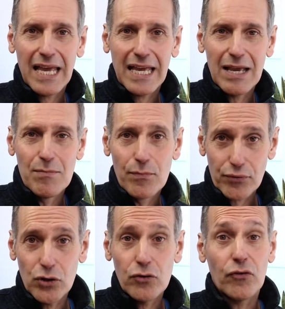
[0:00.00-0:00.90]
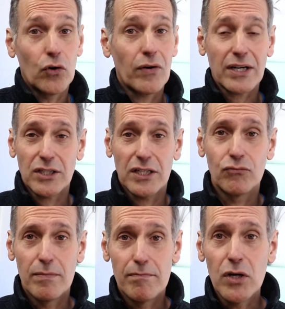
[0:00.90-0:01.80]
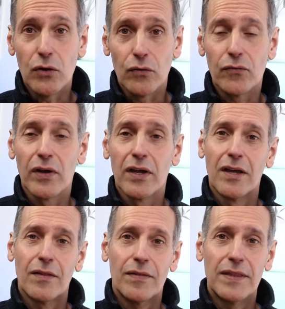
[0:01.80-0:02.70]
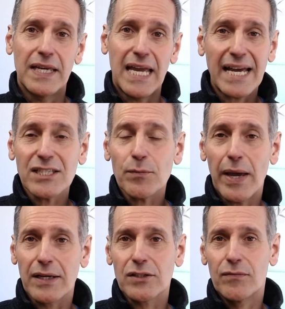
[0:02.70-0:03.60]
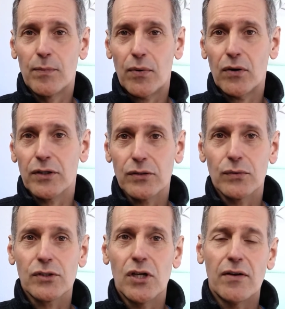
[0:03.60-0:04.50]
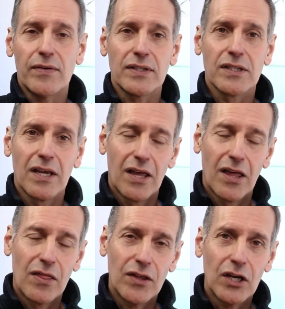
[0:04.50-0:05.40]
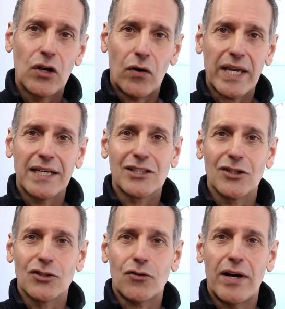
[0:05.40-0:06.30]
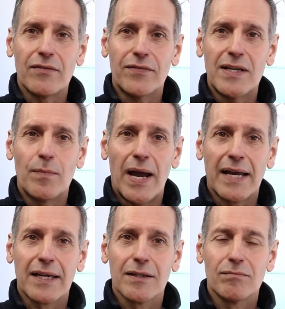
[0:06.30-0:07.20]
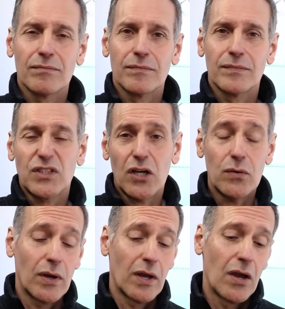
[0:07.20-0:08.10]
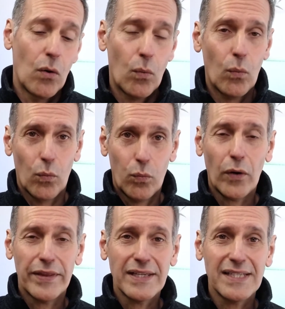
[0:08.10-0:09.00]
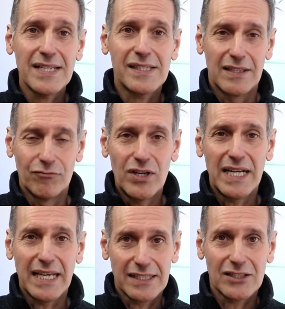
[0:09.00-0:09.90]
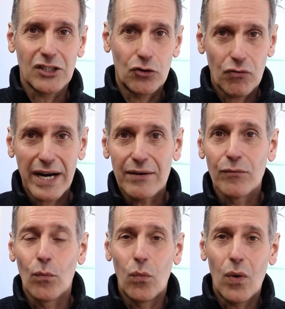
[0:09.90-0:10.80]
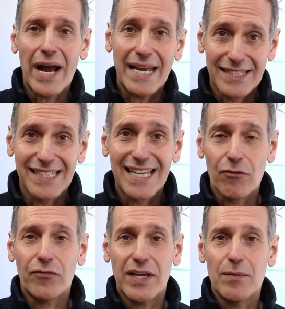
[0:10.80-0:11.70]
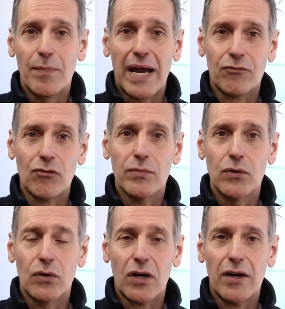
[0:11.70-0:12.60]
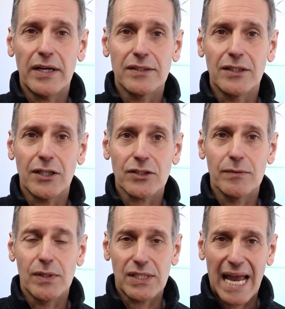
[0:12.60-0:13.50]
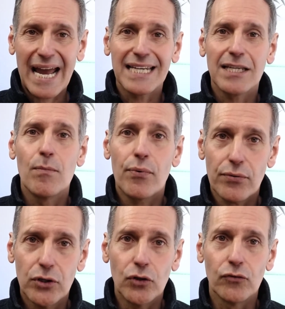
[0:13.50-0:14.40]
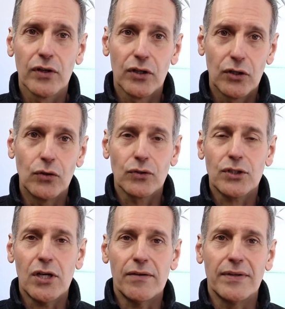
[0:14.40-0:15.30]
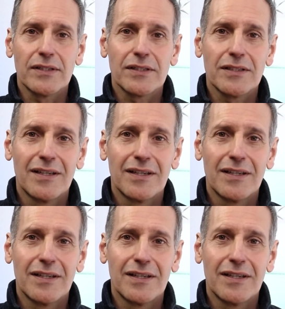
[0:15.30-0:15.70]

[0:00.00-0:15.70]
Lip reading: improve or actually remove the aspects of the product or service that are not getting such great feedback. So what this is really is, it's a great way to get feedback from your clients and customers and improve your service.